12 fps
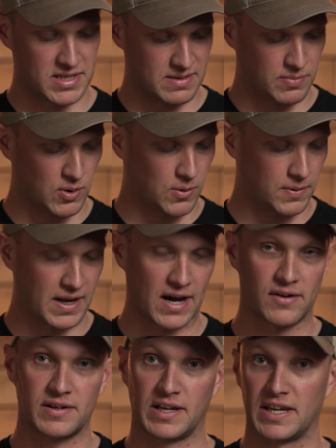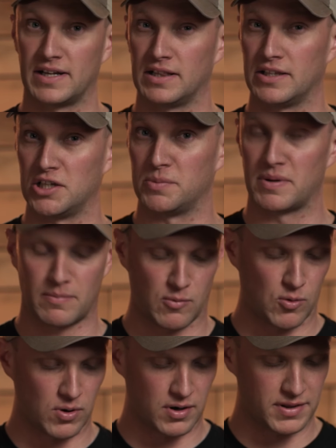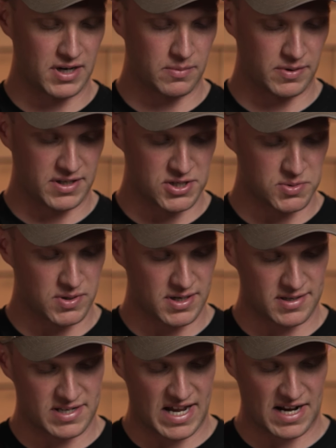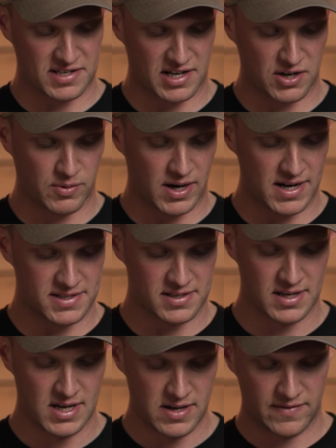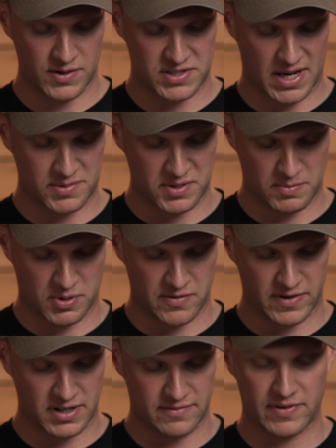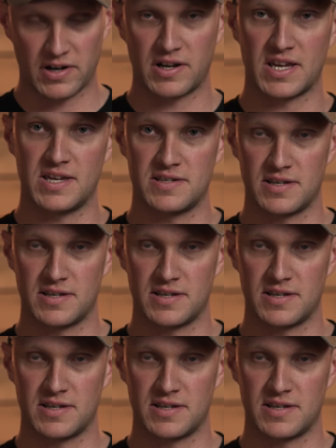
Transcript: and pull it out and get a little bit more on there. But this one, tactile wise, feels absolutely perfect. Very easy